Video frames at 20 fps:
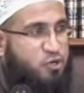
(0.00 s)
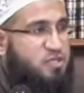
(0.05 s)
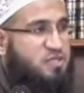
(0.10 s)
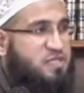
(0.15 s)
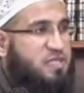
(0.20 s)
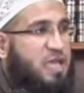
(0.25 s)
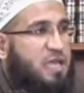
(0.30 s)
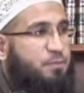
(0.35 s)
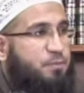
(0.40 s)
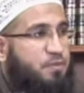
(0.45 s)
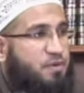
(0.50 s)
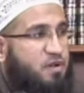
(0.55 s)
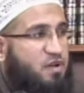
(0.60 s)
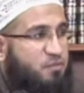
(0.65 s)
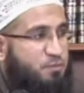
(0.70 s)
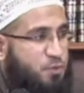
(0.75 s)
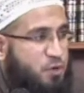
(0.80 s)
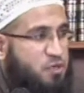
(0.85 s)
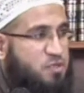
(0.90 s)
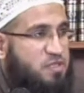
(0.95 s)
type of
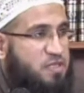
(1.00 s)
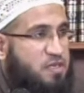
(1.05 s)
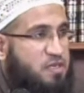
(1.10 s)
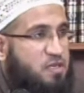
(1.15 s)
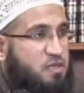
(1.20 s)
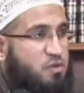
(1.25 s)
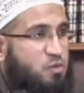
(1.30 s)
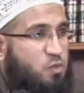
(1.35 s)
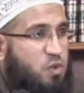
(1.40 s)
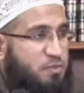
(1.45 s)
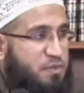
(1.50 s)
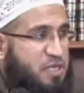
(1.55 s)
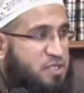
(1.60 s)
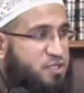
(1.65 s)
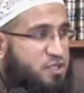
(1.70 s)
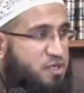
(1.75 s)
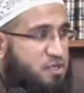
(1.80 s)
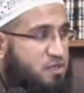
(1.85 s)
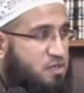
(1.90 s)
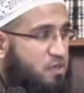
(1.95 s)
person we
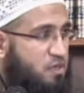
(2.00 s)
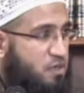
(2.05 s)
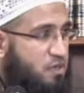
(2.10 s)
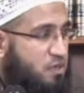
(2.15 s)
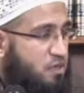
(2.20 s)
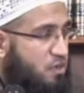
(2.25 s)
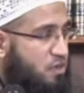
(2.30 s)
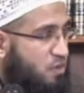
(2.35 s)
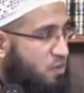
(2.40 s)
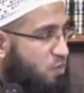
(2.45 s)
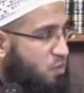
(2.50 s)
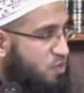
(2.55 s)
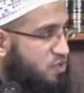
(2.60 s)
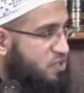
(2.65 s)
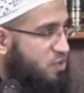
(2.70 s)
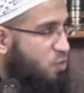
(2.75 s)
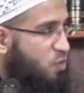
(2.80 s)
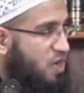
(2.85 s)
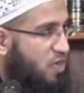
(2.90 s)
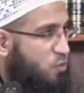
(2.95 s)
mentioned was the
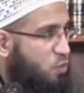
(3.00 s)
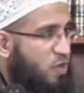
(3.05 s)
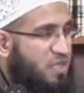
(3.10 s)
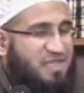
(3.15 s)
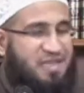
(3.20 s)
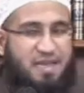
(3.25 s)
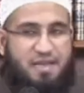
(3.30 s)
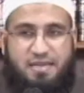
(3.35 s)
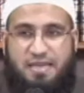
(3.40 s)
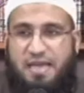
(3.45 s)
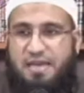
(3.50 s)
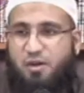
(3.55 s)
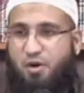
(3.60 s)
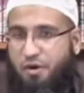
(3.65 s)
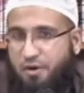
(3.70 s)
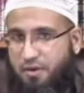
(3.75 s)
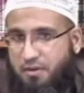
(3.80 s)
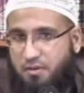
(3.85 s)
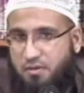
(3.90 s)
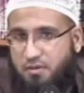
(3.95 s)
one with a dead
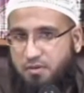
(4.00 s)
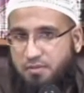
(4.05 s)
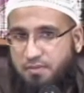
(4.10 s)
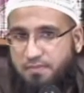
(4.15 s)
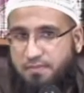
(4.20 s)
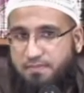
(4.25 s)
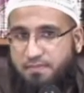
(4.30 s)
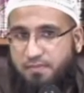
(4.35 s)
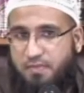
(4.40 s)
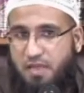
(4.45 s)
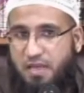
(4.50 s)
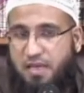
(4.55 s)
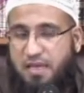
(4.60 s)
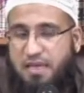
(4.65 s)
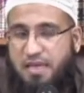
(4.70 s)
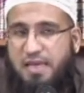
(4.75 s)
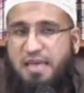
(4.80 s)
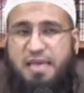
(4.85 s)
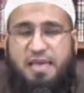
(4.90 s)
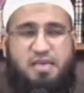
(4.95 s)
heart.
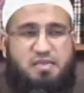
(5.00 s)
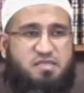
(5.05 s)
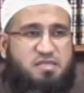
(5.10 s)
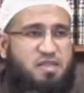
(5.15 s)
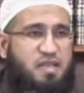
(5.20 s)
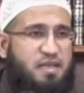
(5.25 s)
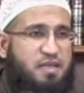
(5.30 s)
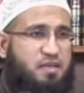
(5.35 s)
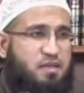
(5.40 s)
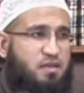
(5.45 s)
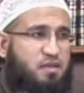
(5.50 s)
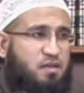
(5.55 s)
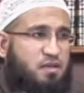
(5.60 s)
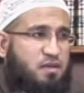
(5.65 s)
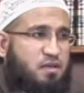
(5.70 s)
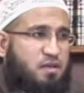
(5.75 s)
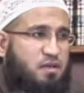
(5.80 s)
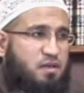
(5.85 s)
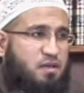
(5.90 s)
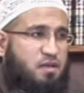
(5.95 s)
He is like
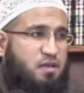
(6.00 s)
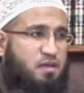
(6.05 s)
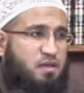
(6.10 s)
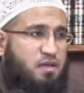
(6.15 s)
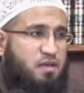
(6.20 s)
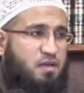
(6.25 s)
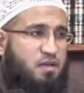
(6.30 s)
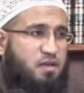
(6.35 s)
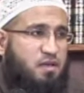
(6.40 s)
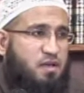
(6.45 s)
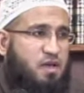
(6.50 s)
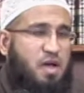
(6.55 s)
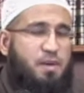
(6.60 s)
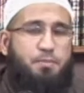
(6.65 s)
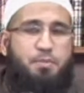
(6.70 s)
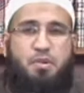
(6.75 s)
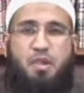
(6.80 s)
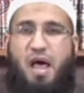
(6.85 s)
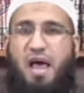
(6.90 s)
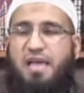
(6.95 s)
a
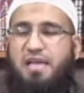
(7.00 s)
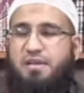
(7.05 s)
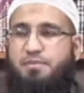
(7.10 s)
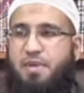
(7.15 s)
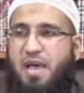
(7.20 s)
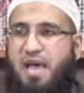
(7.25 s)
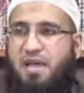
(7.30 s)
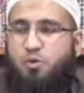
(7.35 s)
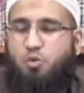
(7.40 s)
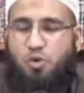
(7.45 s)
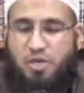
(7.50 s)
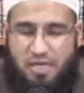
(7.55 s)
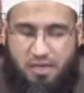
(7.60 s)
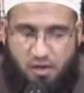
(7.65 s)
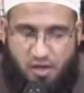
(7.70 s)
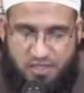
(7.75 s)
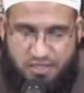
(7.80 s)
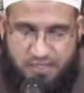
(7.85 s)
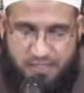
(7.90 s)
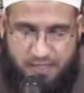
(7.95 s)
blind man who cannot
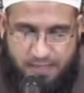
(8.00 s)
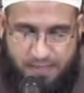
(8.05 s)
see.